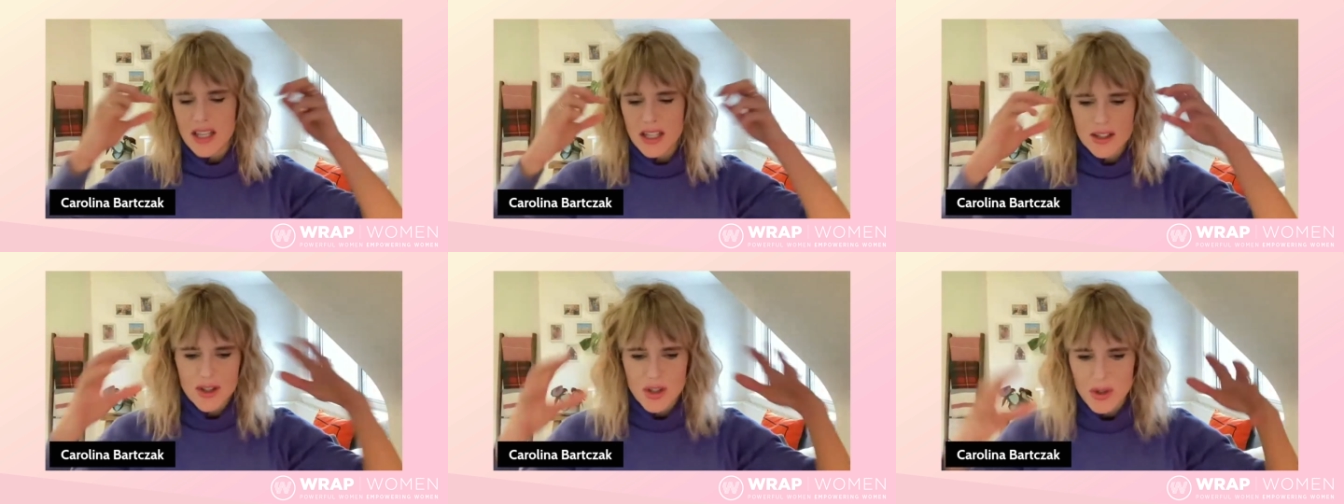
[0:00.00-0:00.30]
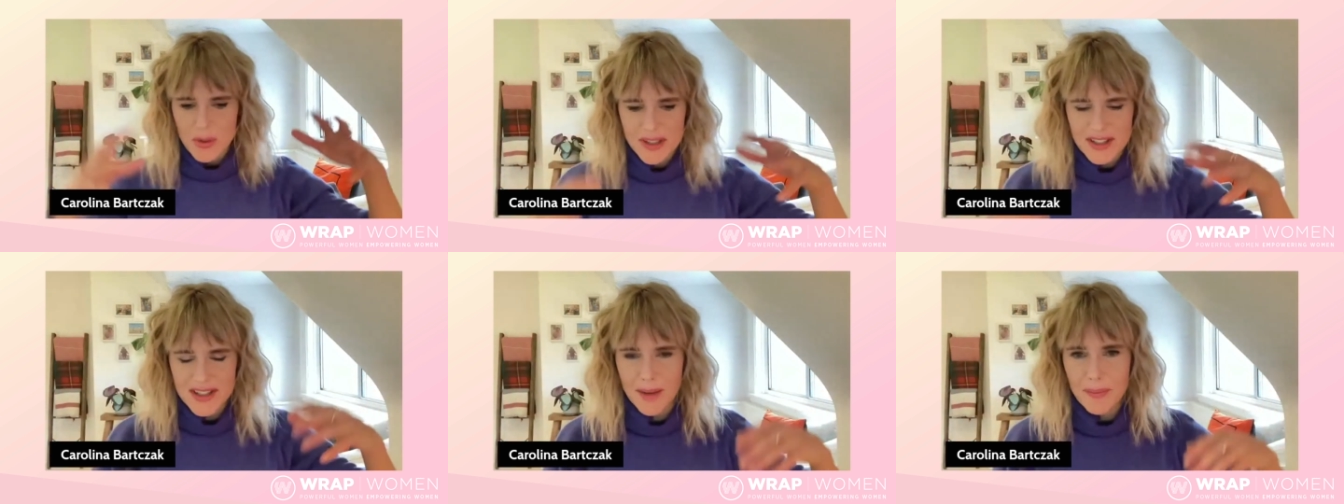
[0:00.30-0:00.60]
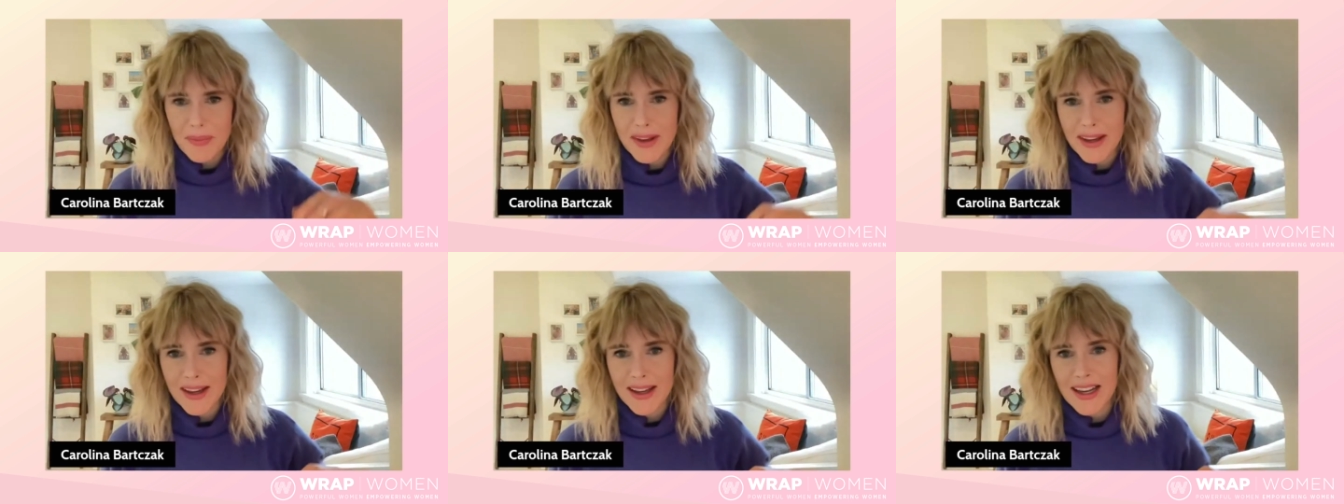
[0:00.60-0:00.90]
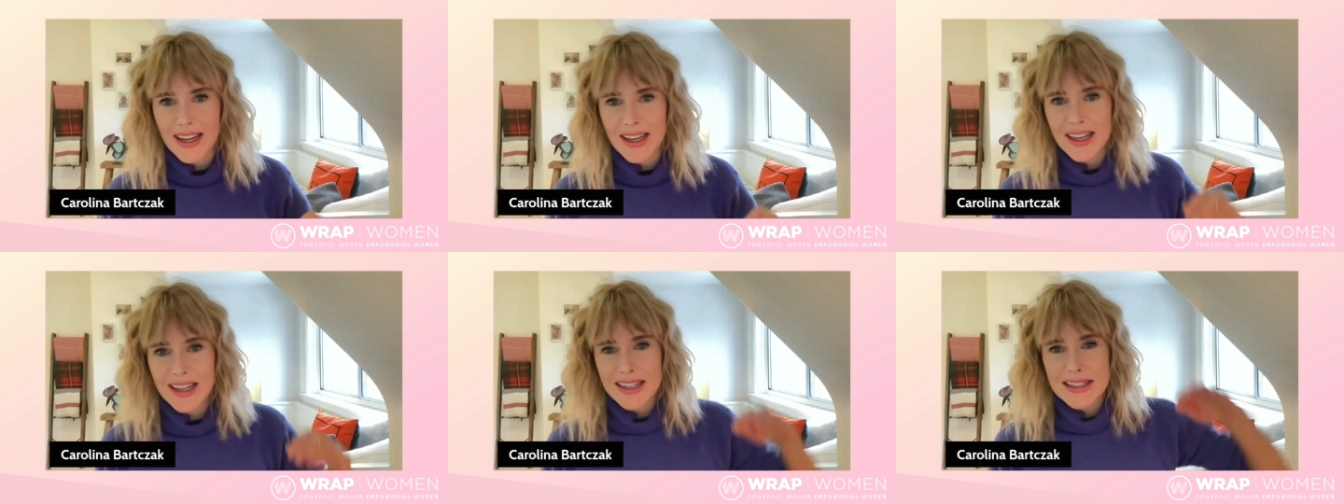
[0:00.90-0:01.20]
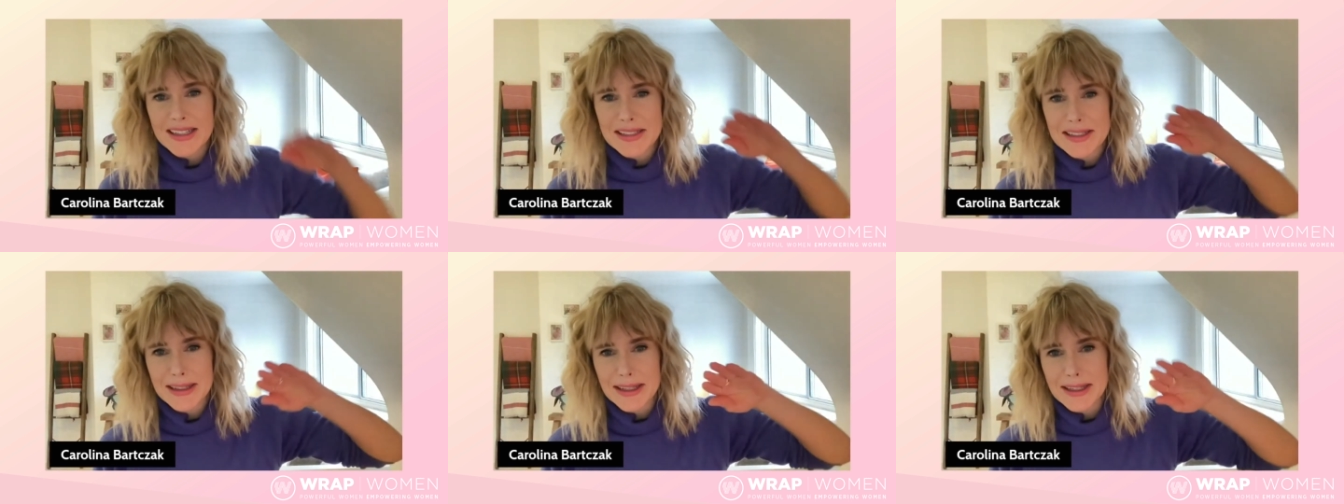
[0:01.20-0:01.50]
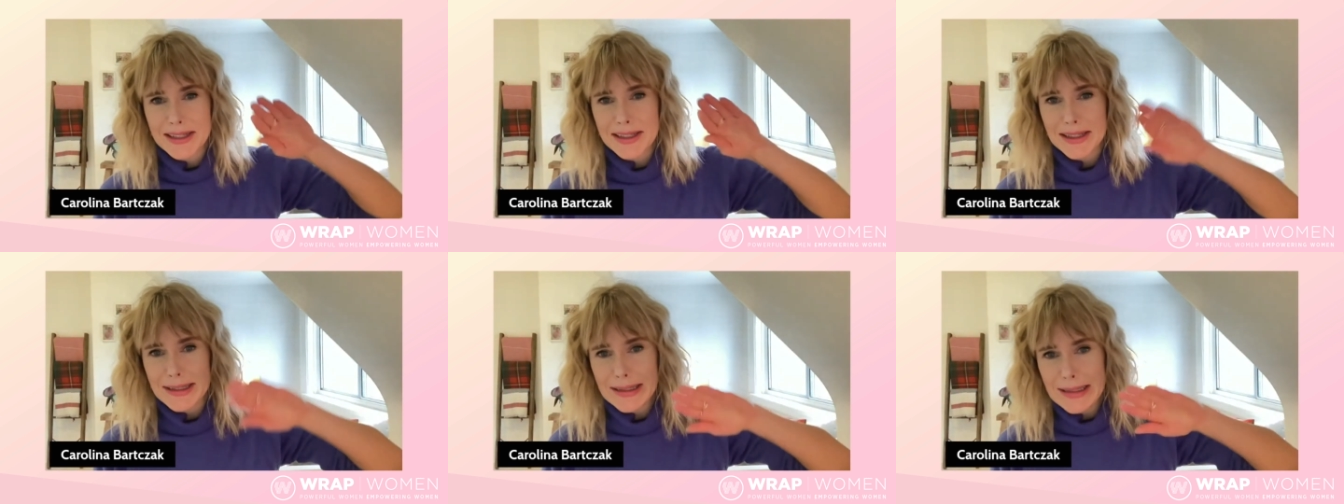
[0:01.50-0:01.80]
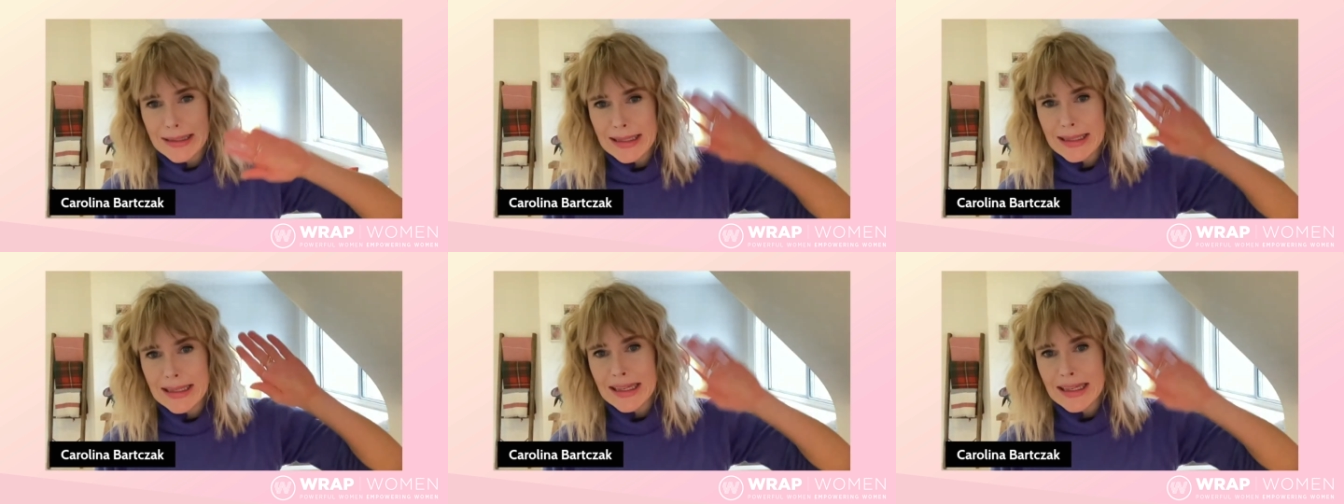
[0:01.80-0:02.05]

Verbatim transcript: he's doing something. And I kind of did like a,